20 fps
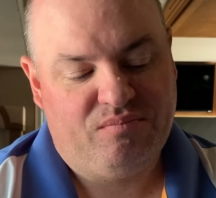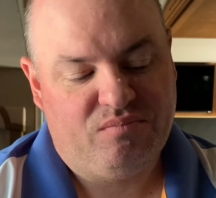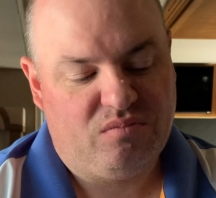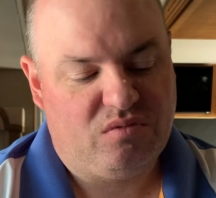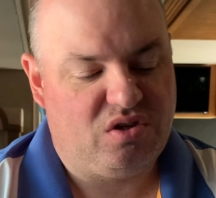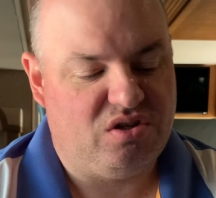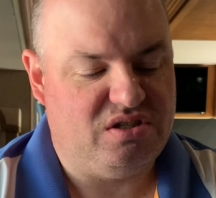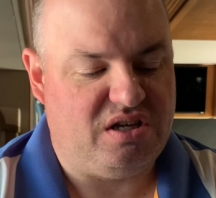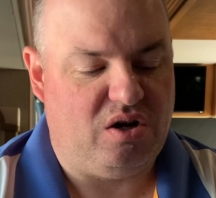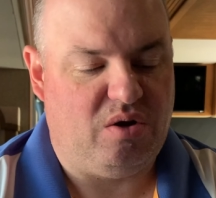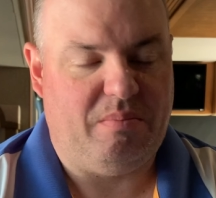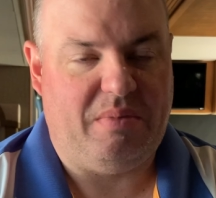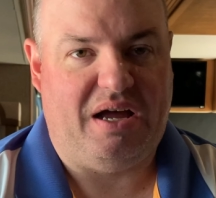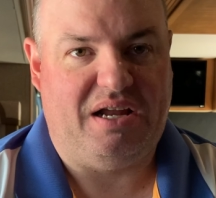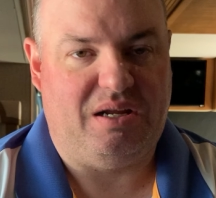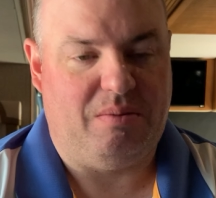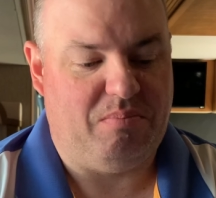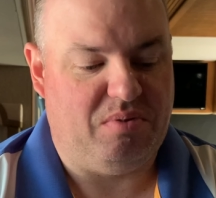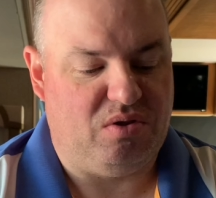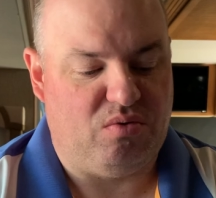because I don't
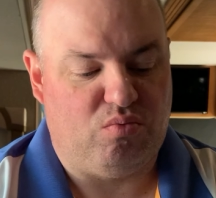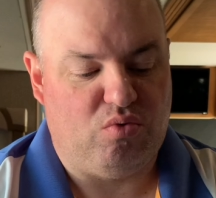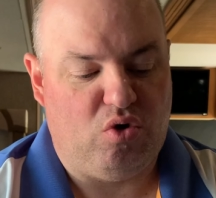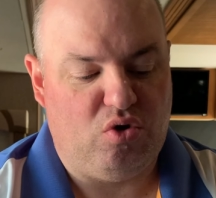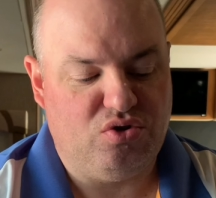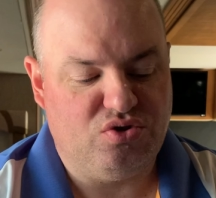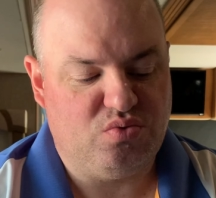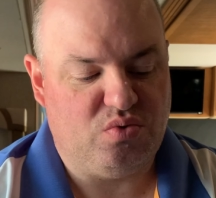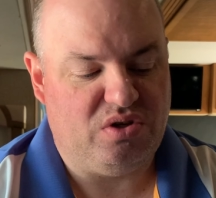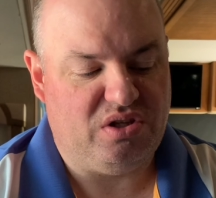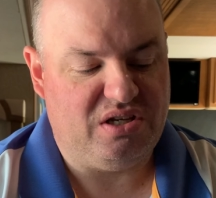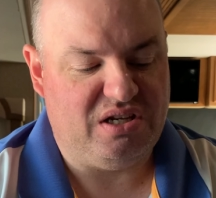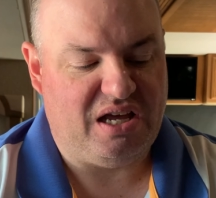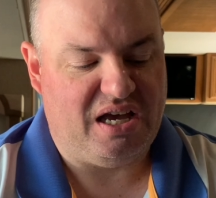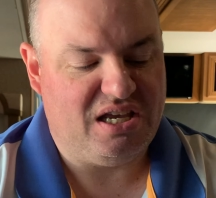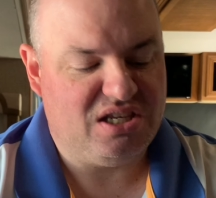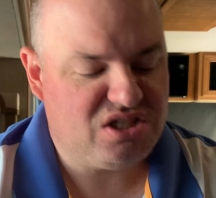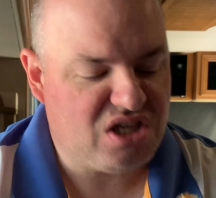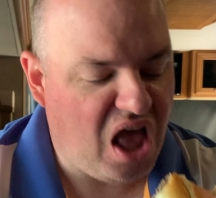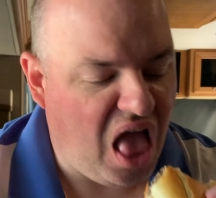mind it. But the roll's really
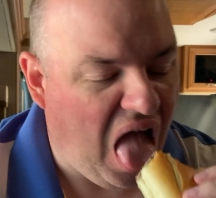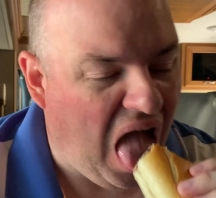nice.